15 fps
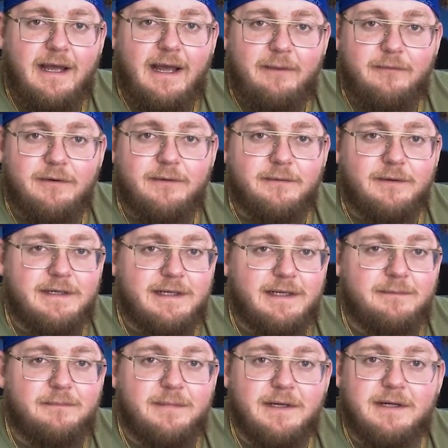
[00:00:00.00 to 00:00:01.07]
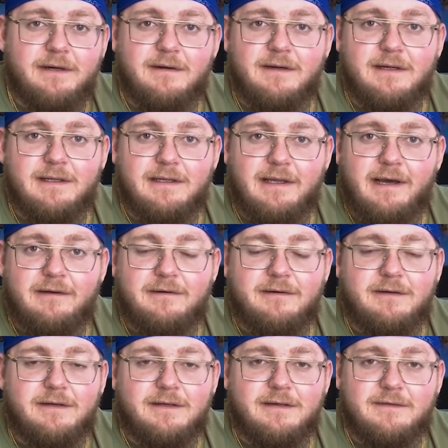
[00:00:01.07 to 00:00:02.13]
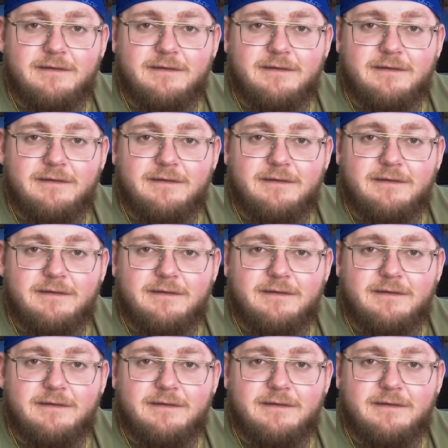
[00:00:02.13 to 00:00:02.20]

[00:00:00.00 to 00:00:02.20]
and we're going to get bigger and louder and